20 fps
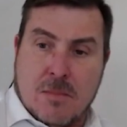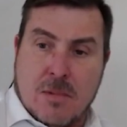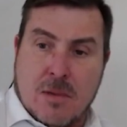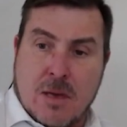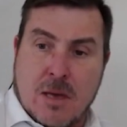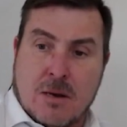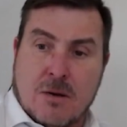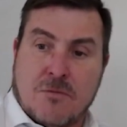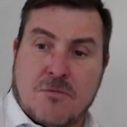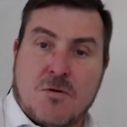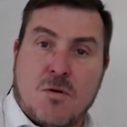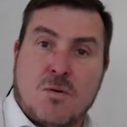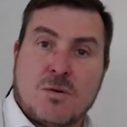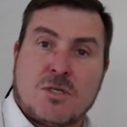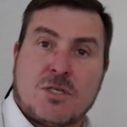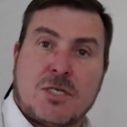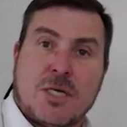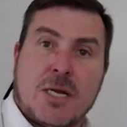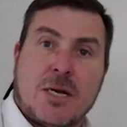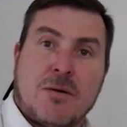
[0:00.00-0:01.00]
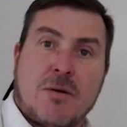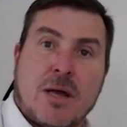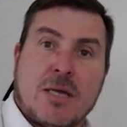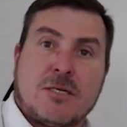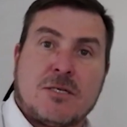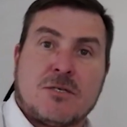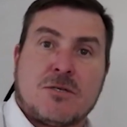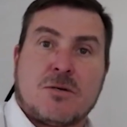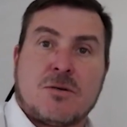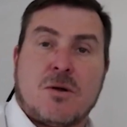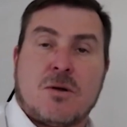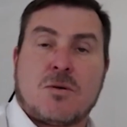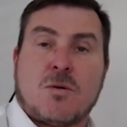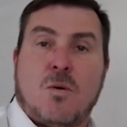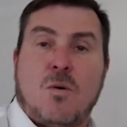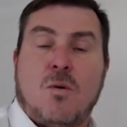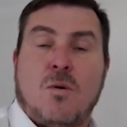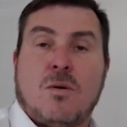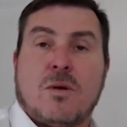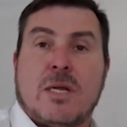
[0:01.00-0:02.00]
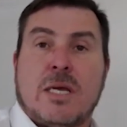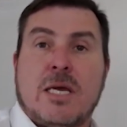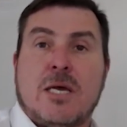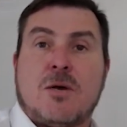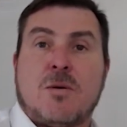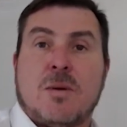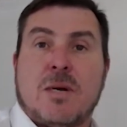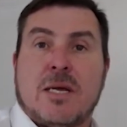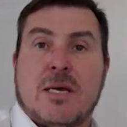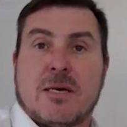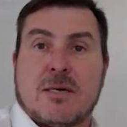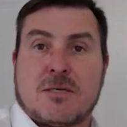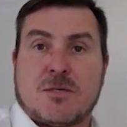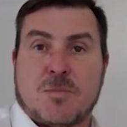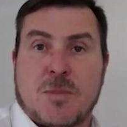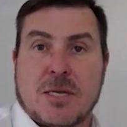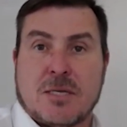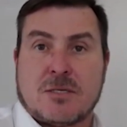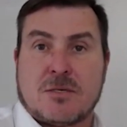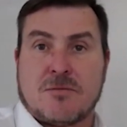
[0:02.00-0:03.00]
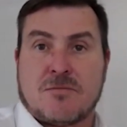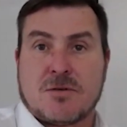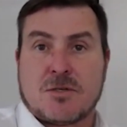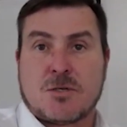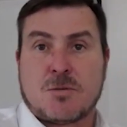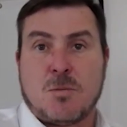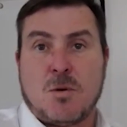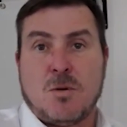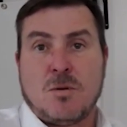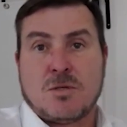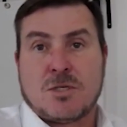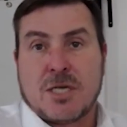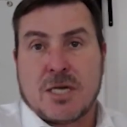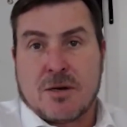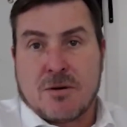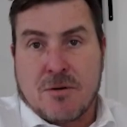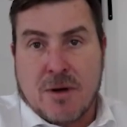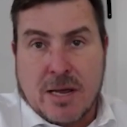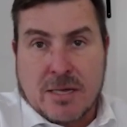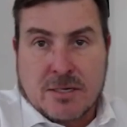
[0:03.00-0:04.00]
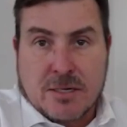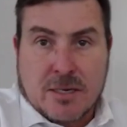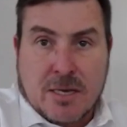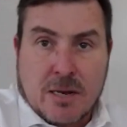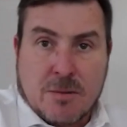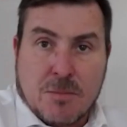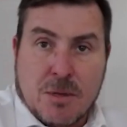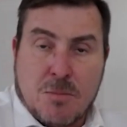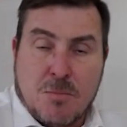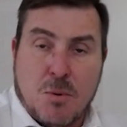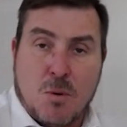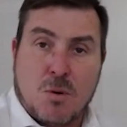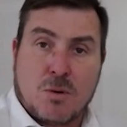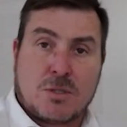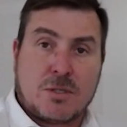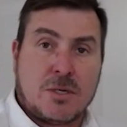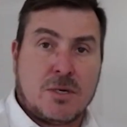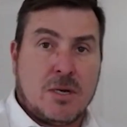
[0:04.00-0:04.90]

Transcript: And of course, generators are not all equally expensive. A small generator can be bought